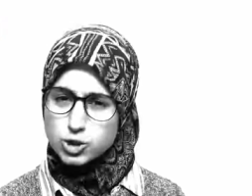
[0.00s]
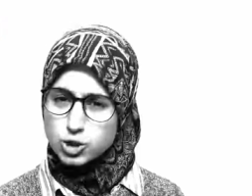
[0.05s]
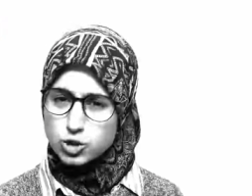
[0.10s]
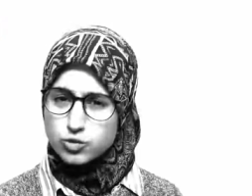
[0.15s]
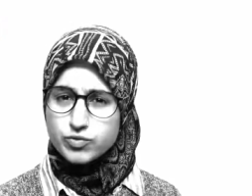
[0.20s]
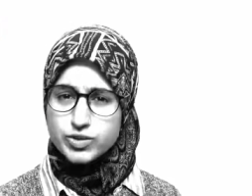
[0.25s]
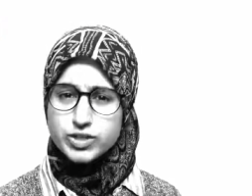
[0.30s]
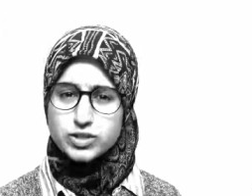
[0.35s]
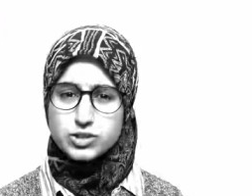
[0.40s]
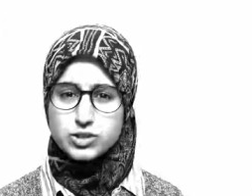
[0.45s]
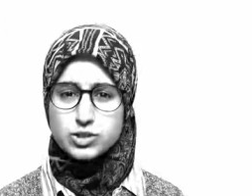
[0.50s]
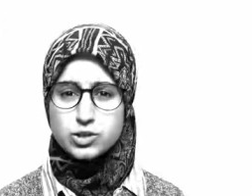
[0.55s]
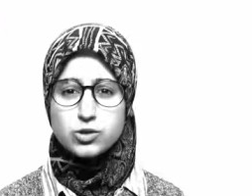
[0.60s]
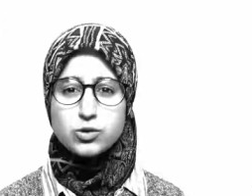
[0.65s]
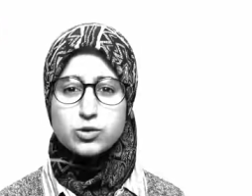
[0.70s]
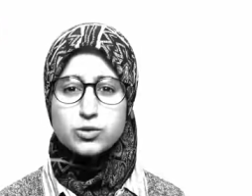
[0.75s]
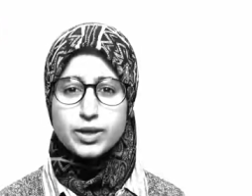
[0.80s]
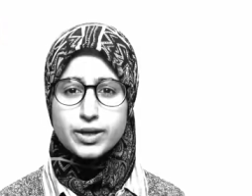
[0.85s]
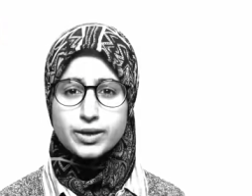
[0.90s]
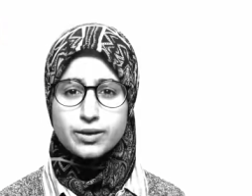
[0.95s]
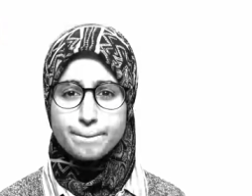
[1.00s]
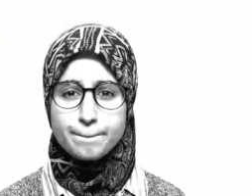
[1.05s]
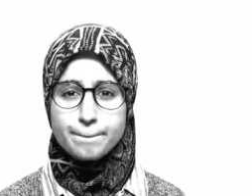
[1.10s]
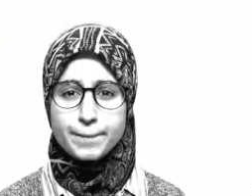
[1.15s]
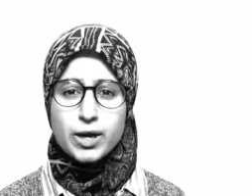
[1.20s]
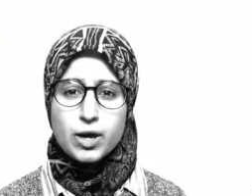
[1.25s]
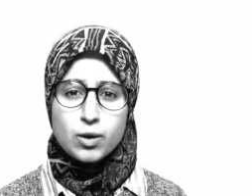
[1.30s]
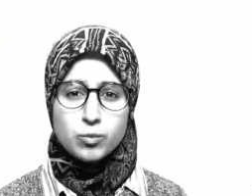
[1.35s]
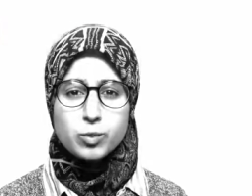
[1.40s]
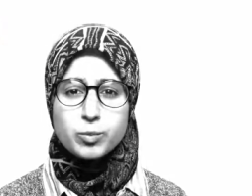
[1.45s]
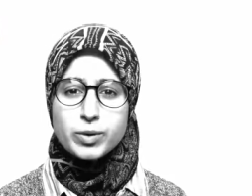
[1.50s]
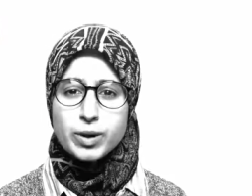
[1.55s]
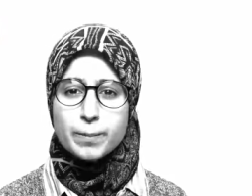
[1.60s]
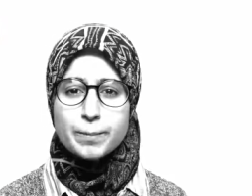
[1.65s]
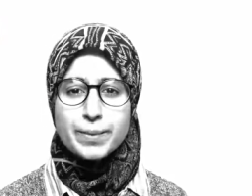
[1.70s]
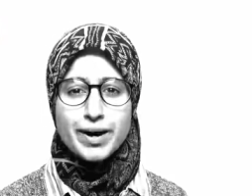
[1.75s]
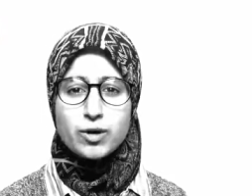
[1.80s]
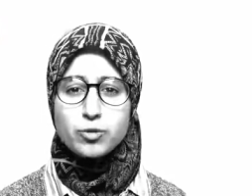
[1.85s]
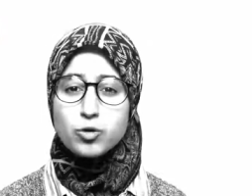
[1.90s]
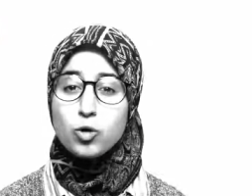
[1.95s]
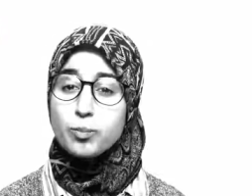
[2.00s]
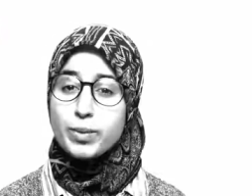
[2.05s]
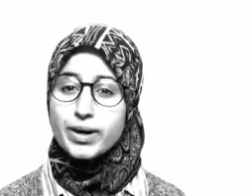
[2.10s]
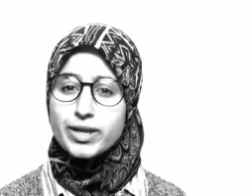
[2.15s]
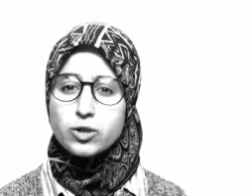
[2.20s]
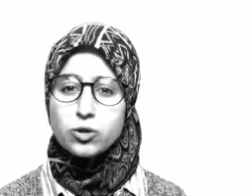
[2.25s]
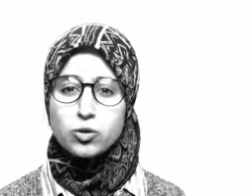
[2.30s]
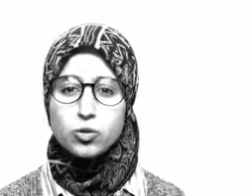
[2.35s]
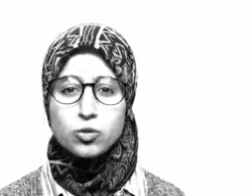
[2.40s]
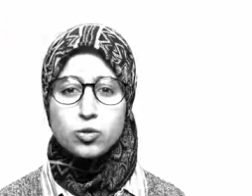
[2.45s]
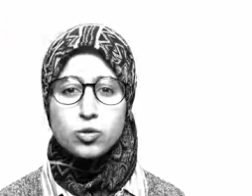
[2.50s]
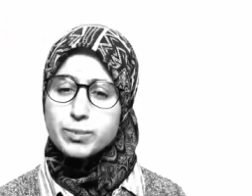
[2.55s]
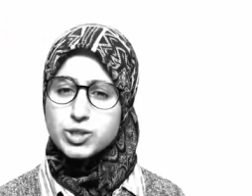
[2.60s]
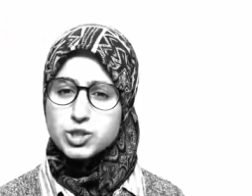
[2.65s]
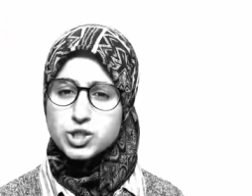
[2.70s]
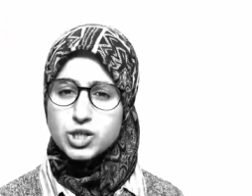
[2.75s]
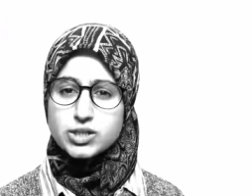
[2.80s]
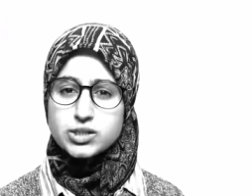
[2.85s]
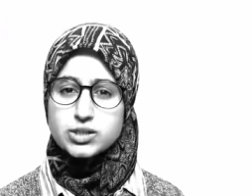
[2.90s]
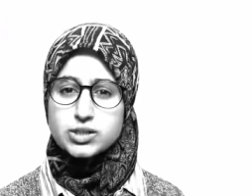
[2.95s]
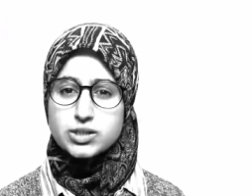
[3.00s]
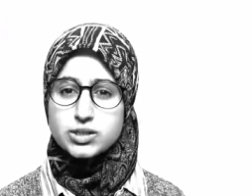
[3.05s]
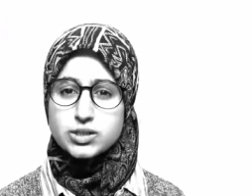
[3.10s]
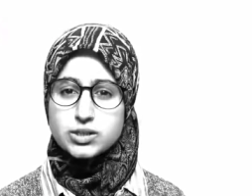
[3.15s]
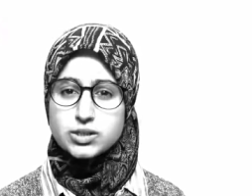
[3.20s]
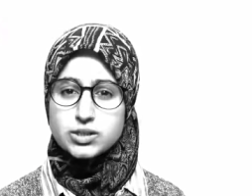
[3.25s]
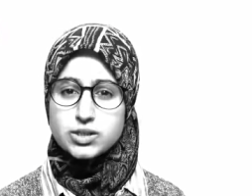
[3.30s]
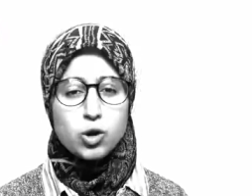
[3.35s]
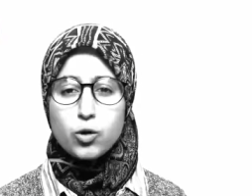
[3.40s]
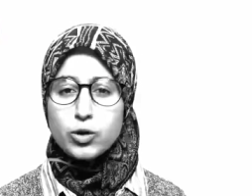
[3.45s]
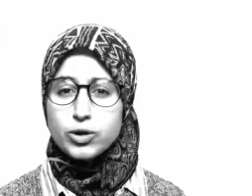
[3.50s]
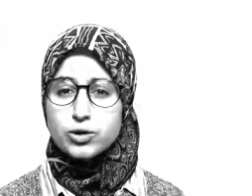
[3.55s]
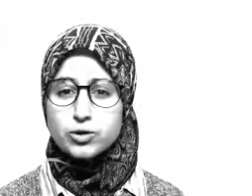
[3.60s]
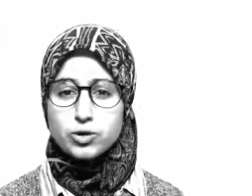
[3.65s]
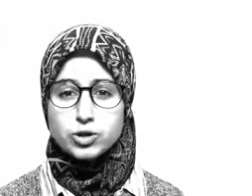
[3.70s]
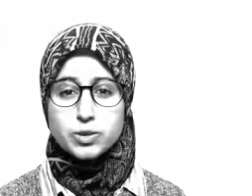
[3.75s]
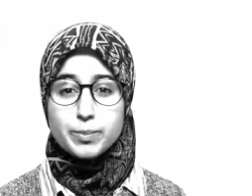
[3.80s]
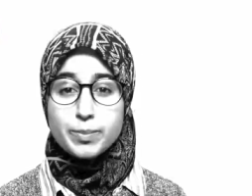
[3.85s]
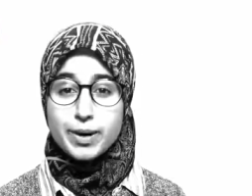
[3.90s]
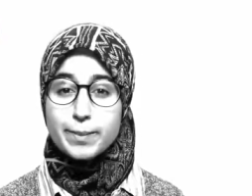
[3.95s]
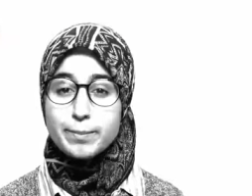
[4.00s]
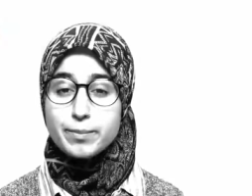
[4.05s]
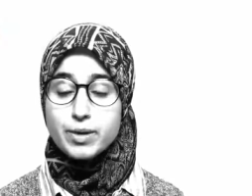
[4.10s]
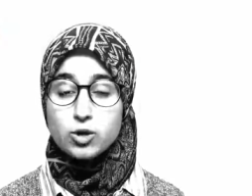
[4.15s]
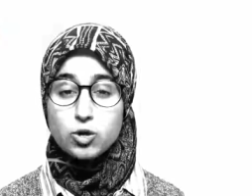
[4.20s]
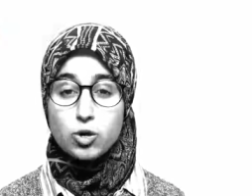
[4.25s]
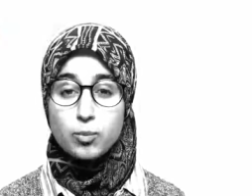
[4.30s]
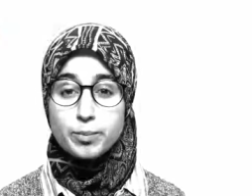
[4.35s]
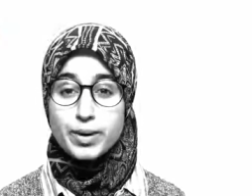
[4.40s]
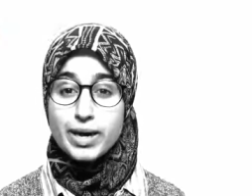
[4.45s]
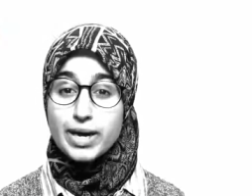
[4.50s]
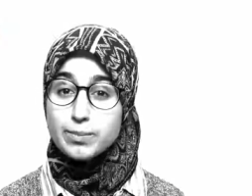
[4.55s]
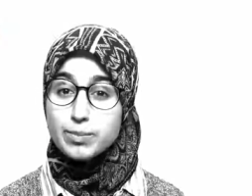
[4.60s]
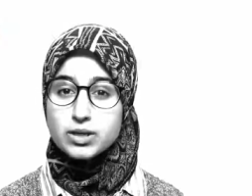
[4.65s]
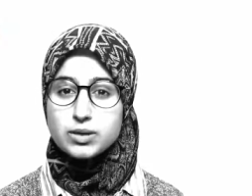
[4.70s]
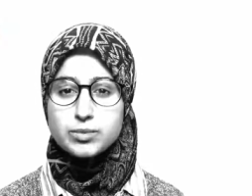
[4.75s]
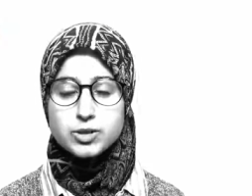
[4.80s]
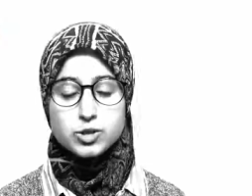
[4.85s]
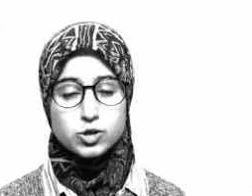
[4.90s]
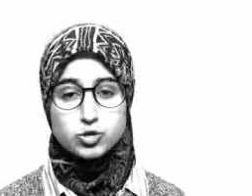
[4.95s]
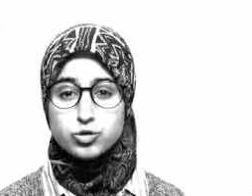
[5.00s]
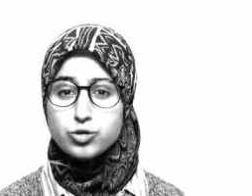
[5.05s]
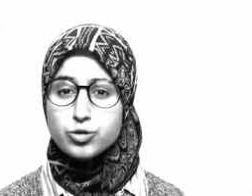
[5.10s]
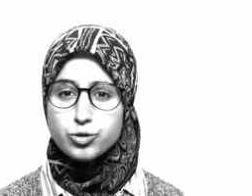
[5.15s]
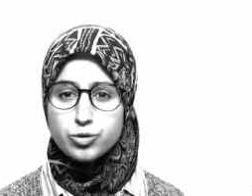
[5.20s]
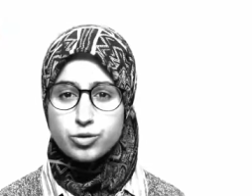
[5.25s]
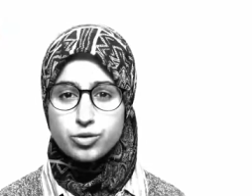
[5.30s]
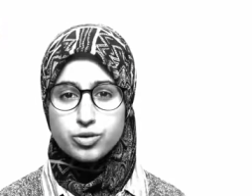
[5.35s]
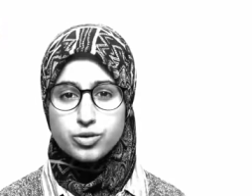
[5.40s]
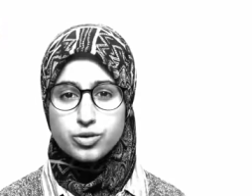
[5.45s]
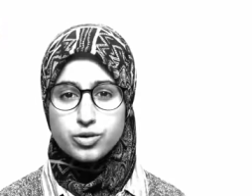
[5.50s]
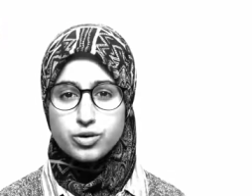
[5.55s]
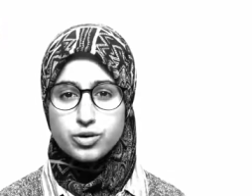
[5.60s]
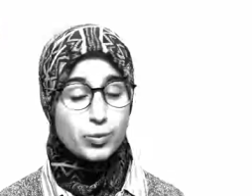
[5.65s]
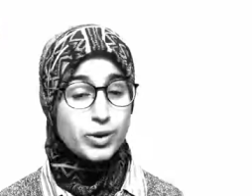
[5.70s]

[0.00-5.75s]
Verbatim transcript: Do you feel secure then, when we are bound not by law but justice, loyal not to penmark on paper but truth?